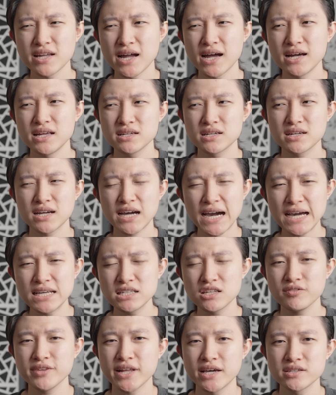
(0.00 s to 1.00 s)
that,
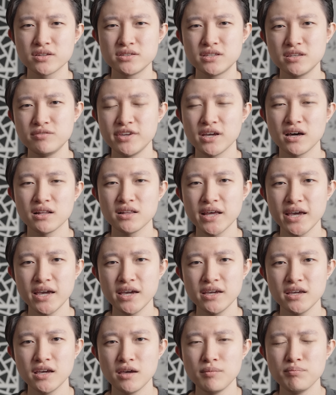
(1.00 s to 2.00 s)
kind of like the D V L
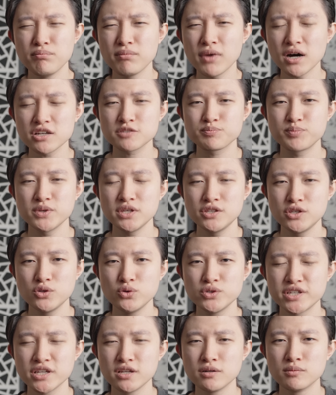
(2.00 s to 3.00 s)
A, it must be
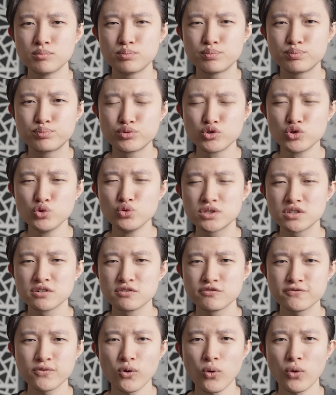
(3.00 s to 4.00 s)
using brute
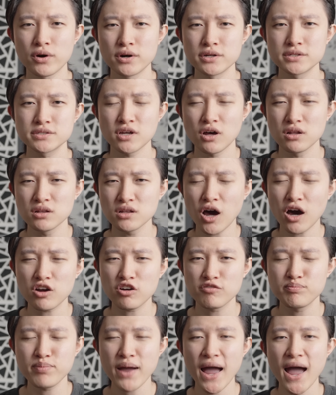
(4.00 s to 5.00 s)
force, a lot
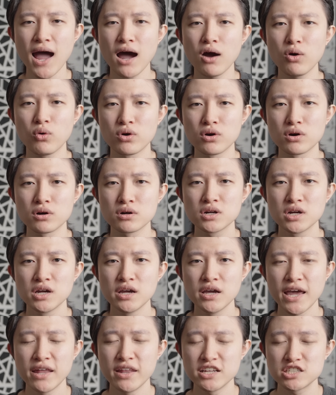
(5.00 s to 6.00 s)
of power,
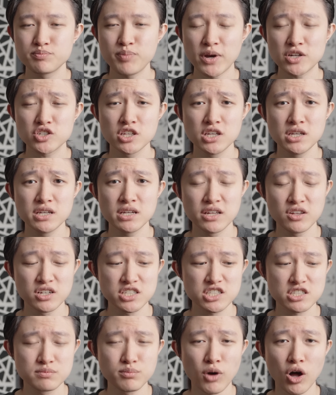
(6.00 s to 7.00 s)
and especially in a
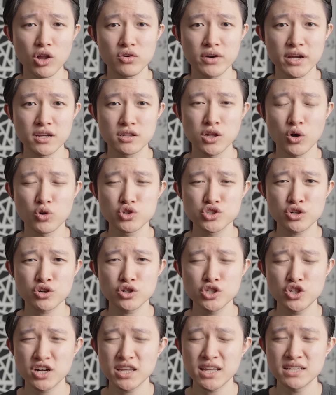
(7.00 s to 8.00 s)
smaller enclosure,
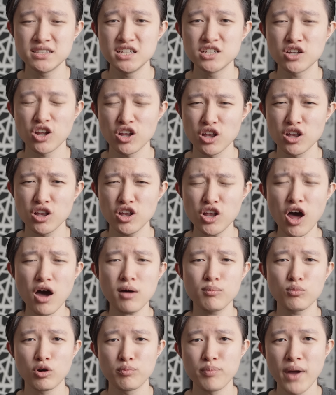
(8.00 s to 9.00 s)
you're gonna need a
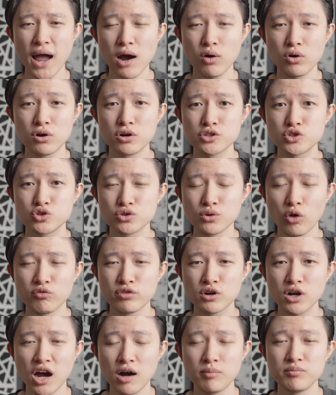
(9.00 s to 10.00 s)
lot more power to
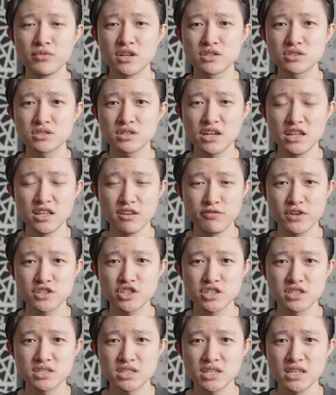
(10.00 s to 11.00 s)
overcome this
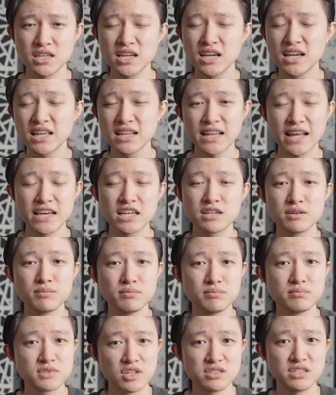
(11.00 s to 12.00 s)
inefficiency, like
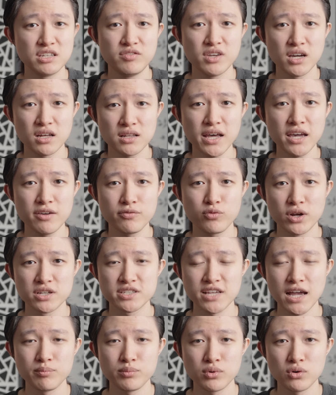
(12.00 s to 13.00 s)
the D V L A, for
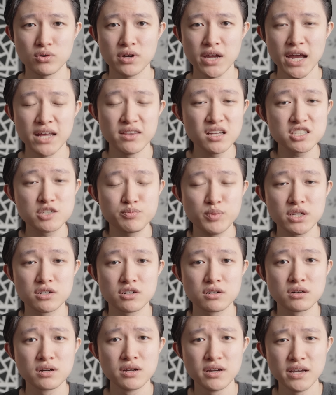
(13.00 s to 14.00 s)
example. And this
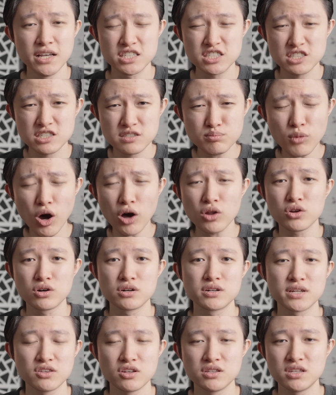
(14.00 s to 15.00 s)
speaker is
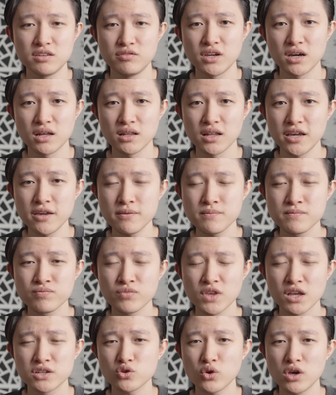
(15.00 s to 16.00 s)
smaller than the D V L A,
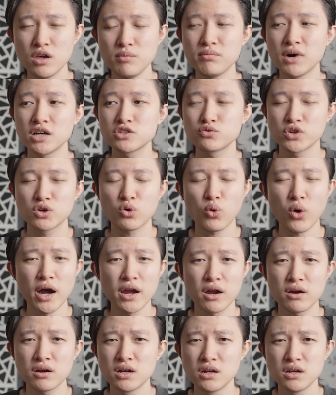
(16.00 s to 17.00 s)
so it must
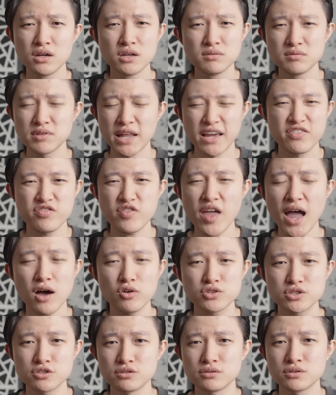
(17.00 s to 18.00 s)
require like one
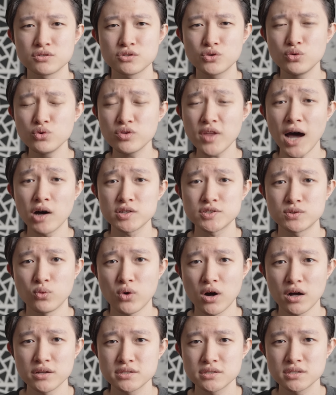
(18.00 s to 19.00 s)
thousand, two thousand
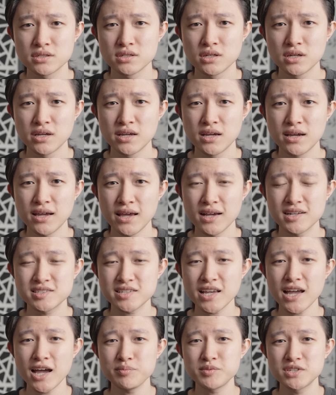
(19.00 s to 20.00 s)
watts.
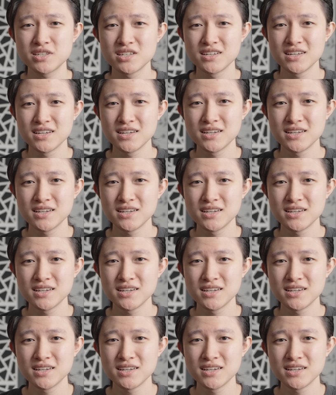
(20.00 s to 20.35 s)
Except,